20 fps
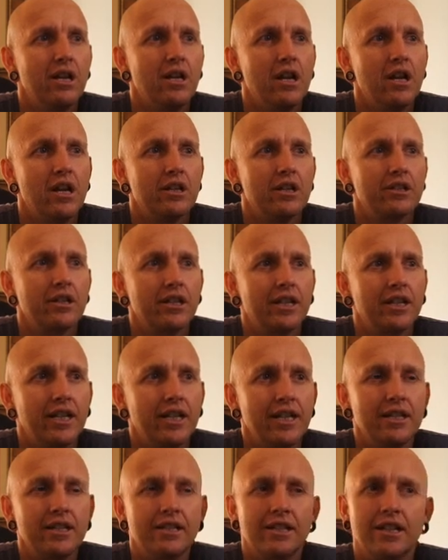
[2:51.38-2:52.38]
So
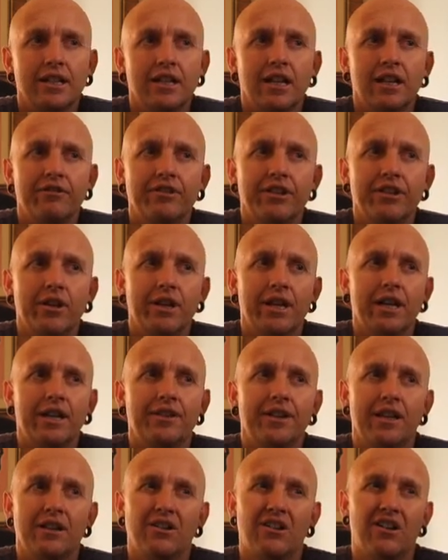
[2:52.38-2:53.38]
King's in, even though he had
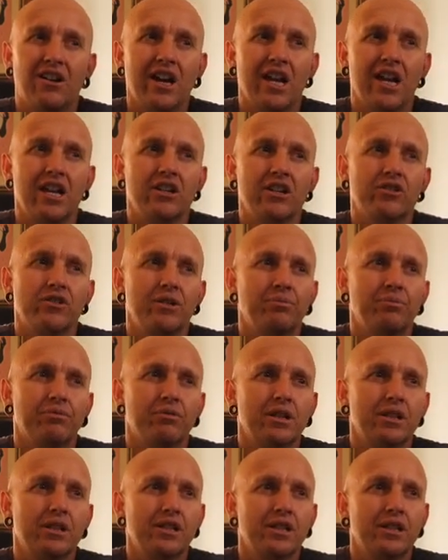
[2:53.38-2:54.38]
that eye injury.
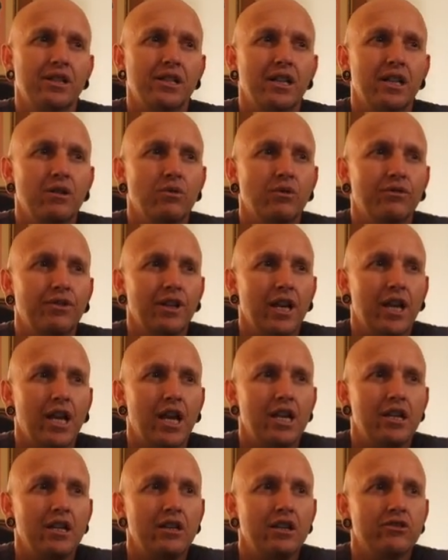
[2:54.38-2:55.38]
Preston's in with the
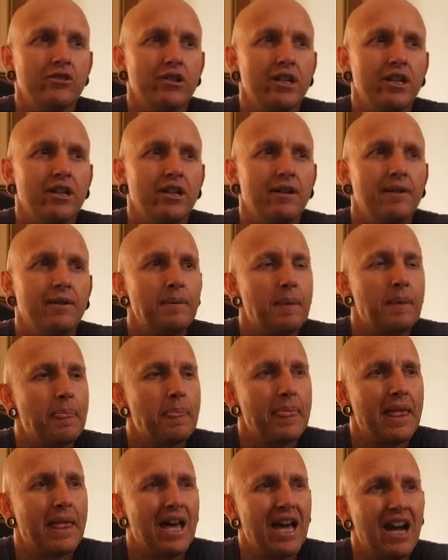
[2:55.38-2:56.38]
hand injury.
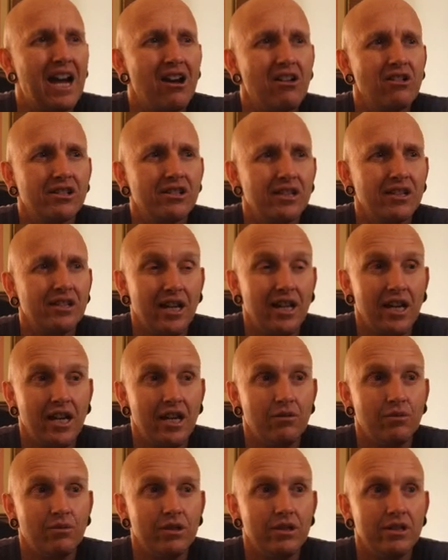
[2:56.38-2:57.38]
Harrison,
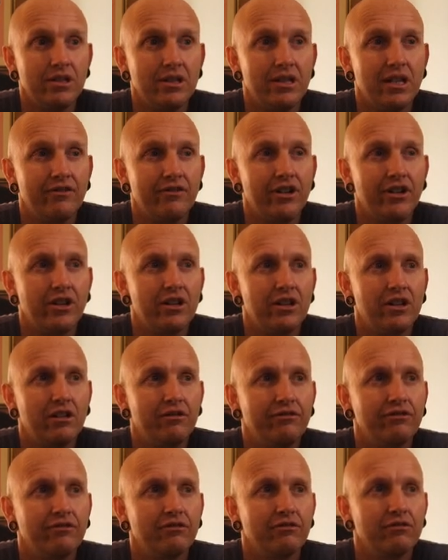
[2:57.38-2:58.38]
Edwards, never heard of.
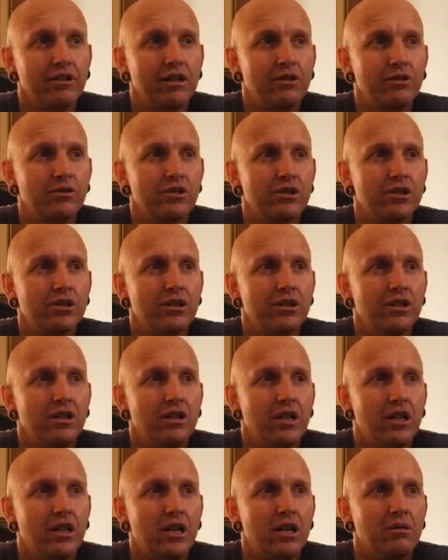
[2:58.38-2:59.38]
Reynolds,
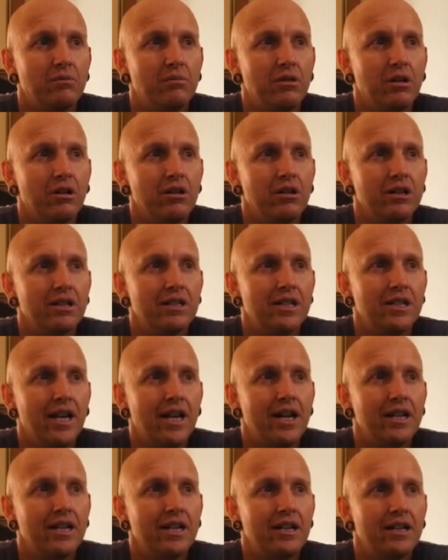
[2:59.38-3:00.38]
Moran,
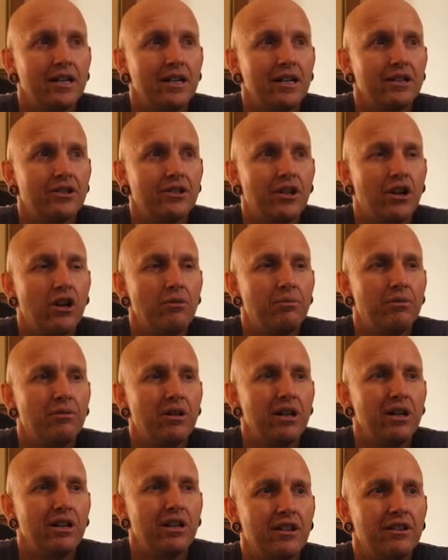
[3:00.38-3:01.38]
Tanner, and
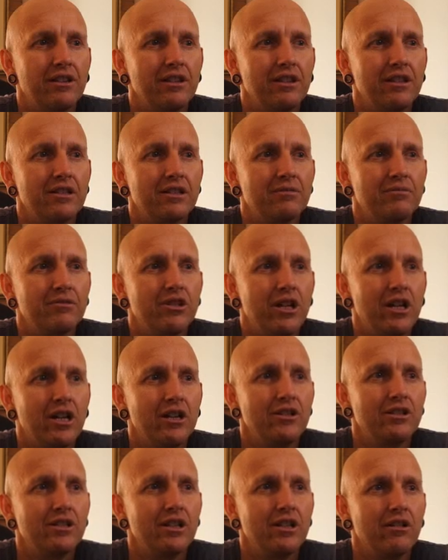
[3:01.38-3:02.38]
Topine. I there's some
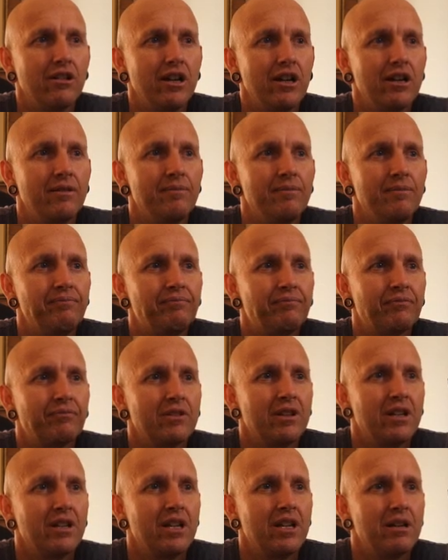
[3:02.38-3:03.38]
changes there, eh?
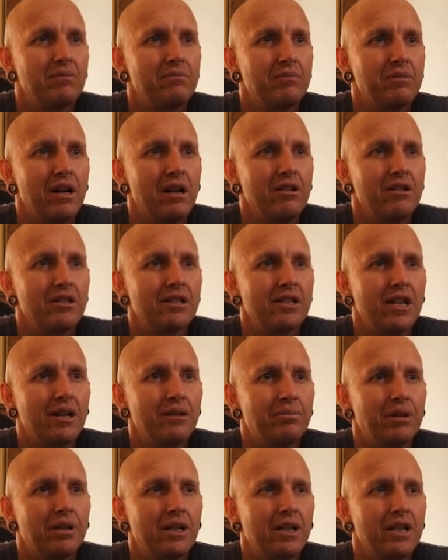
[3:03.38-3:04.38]
Mariner's out,
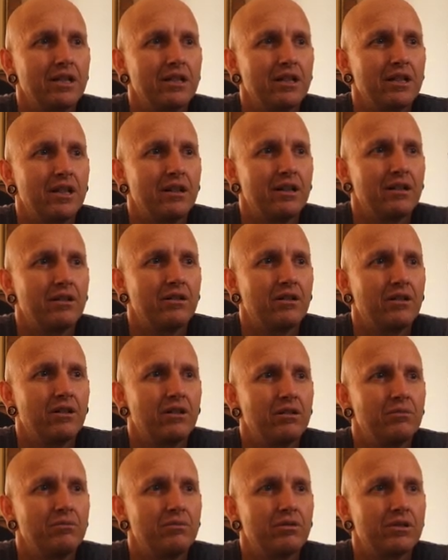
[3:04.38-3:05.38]
Pele's out,
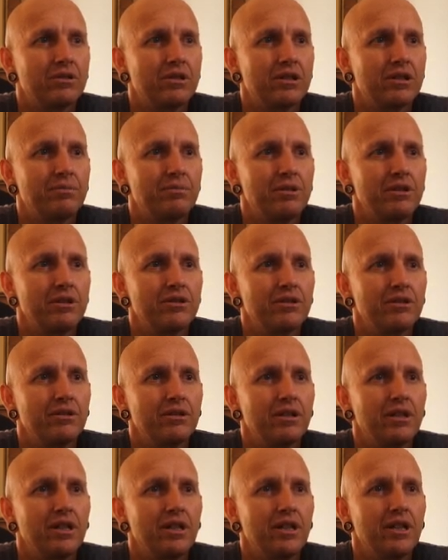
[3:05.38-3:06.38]
Ockenbaugh suspension,
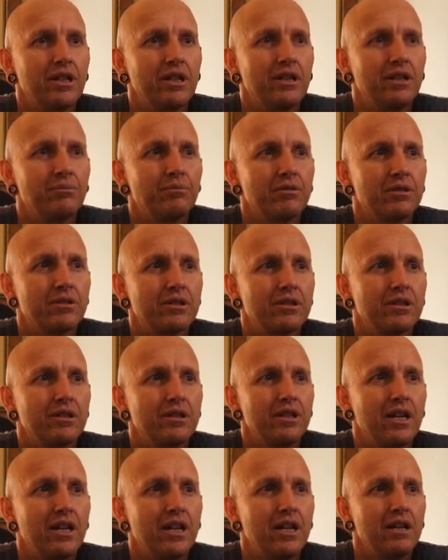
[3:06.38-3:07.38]
King, Preston
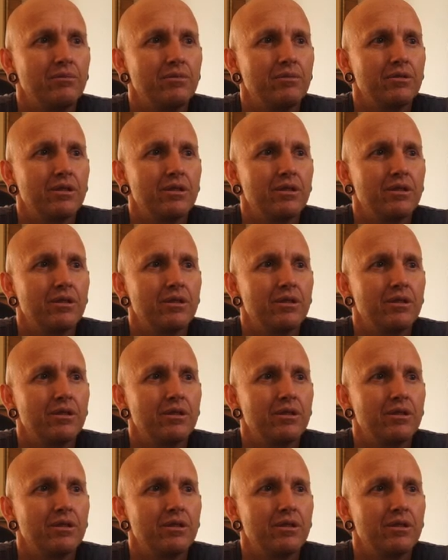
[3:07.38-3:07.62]
named.